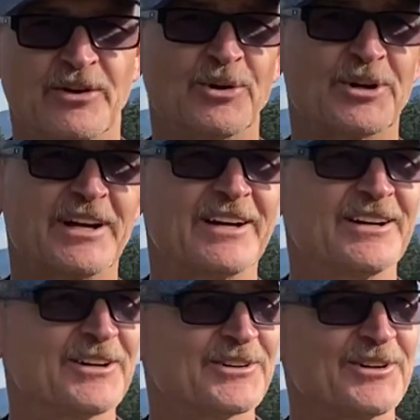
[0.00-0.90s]
organ in
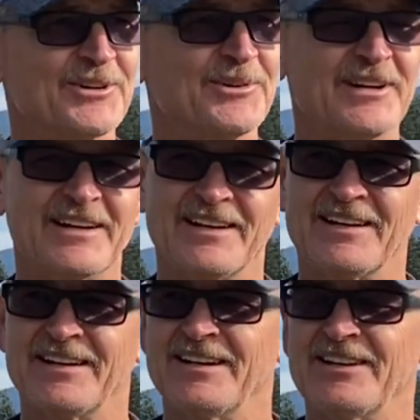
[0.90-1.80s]
here too.
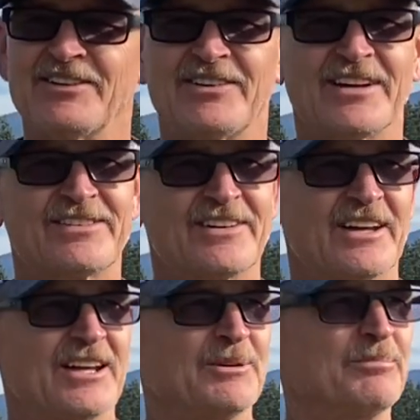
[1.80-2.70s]
Just
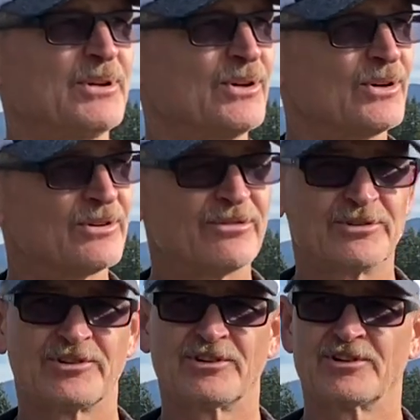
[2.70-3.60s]
a beautiful
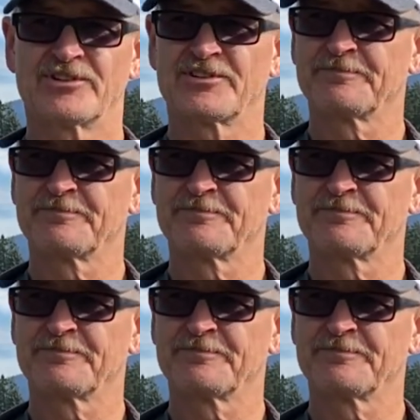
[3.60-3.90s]
church.